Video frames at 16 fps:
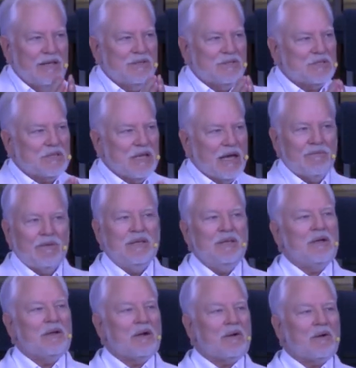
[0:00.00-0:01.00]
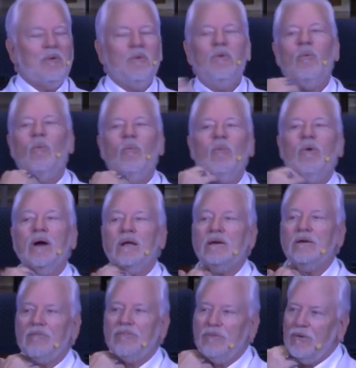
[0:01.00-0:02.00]
seven year
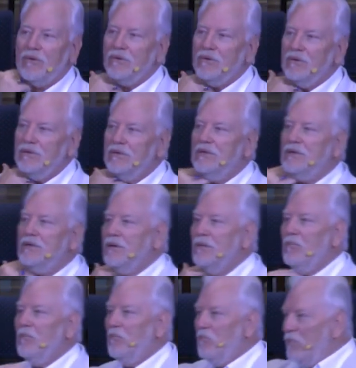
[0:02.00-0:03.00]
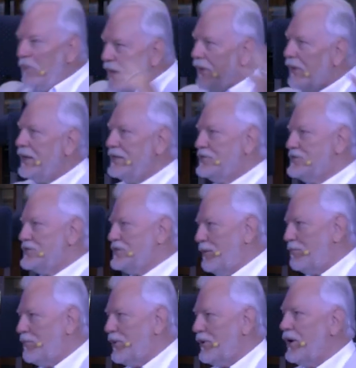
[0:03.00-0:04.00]
wonderful marriage
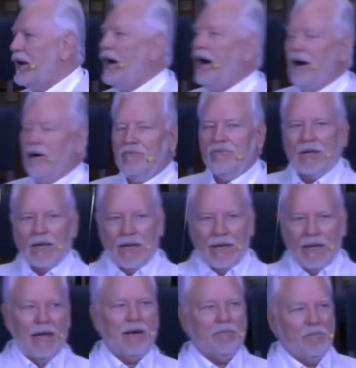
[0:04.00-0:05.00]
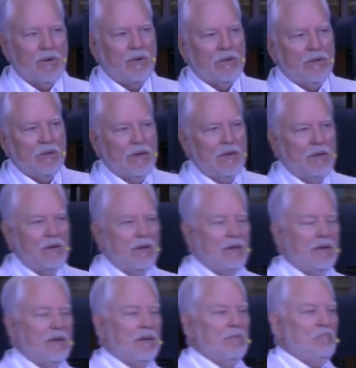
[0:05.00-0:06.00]
supper of the Lamb.
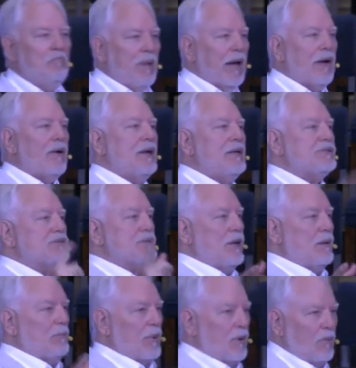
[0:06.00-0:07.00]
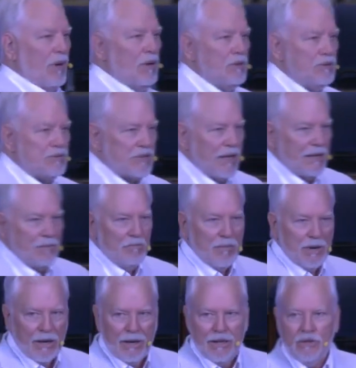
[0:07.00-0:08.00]
Marriage supper. Well, who's getting
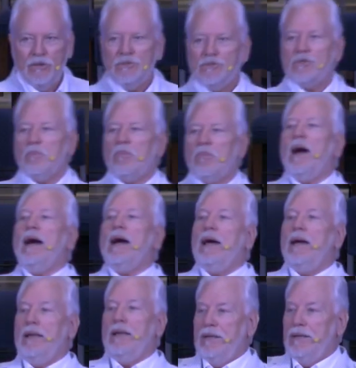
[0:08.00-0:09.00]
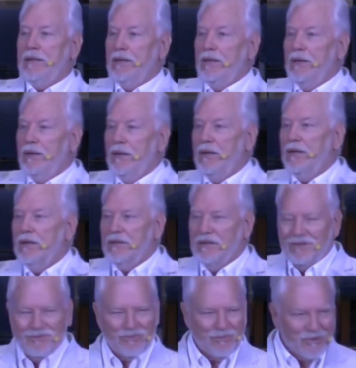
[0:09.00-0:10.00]
married? Who's the bride?
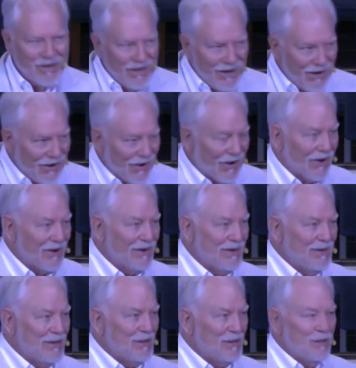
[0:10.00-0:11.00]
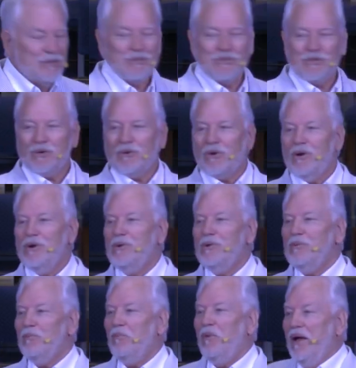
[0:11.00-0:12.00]
We are. Who's the
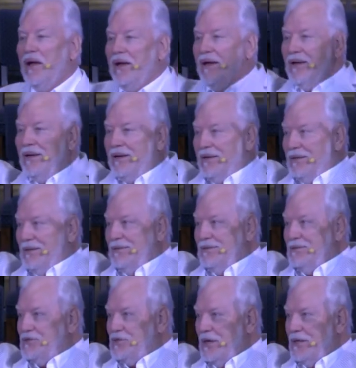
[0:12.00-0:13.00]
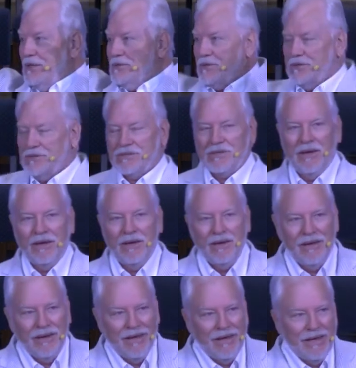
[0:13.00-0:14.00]
groom? Jesus. Jesus.
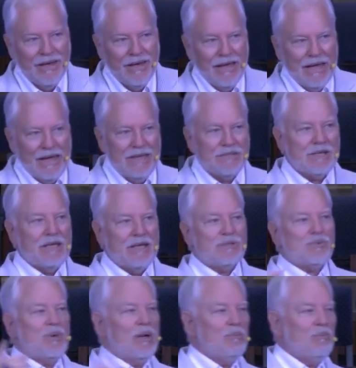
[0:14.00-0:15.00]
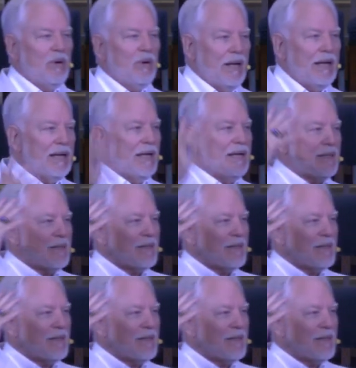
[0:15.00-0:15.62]
He says, when we get